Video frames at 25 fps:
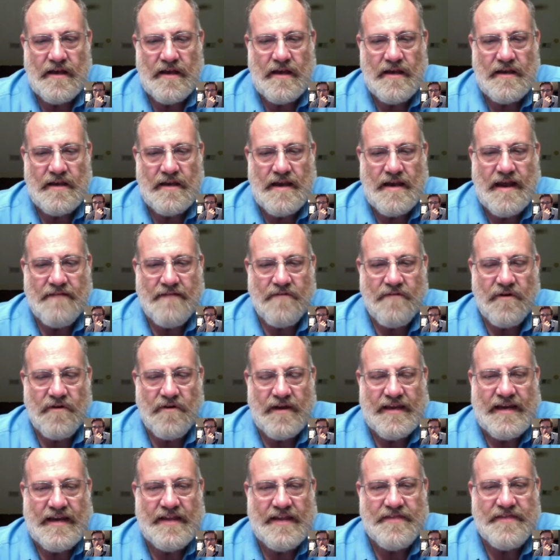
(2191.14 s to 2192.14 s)
Never
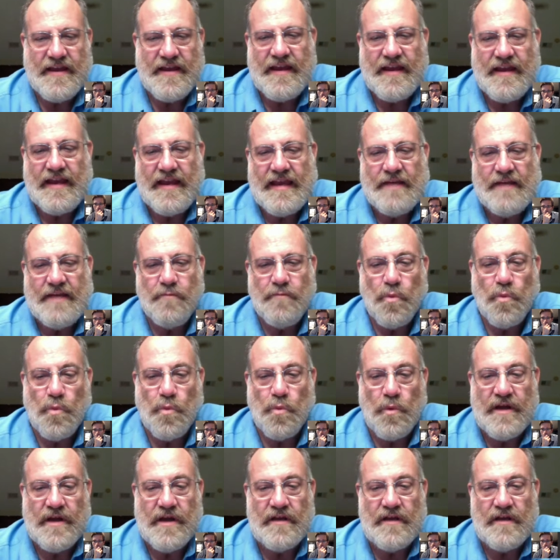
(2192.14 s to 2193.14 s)
anything in
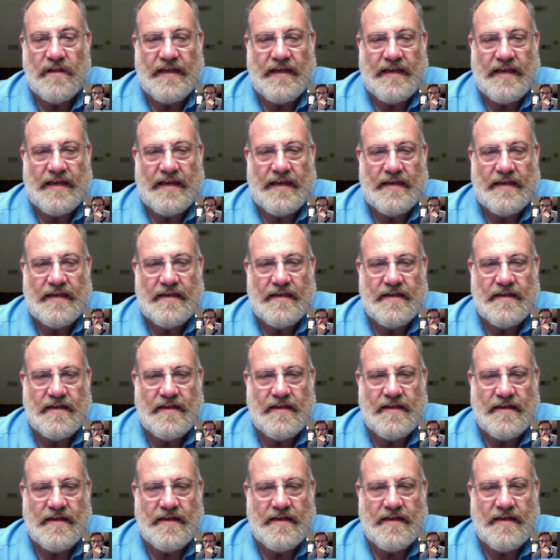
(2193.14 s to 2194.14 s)
really
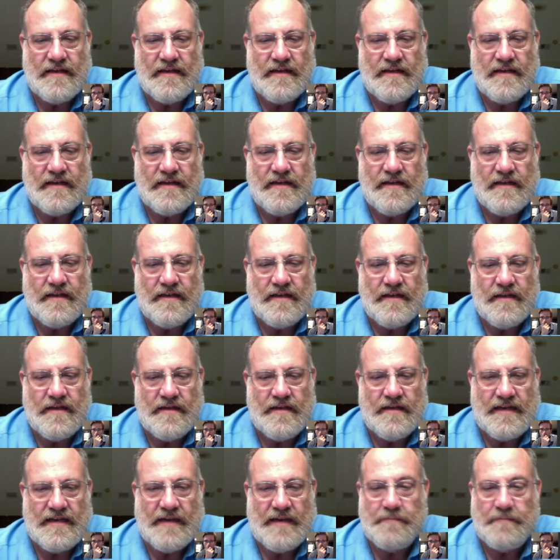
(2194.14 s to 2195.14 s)

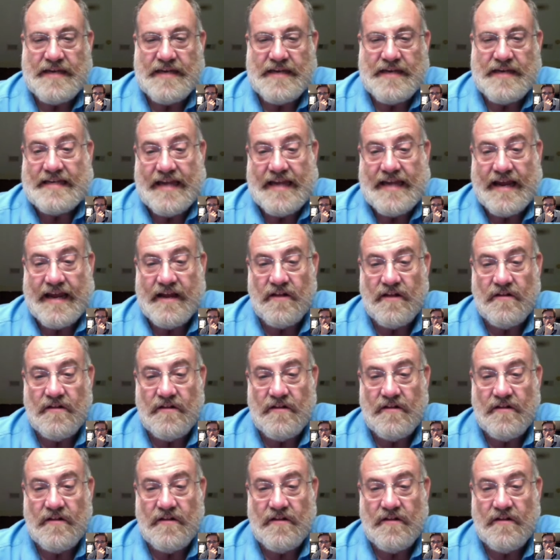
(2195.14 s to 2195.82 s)
deep detail.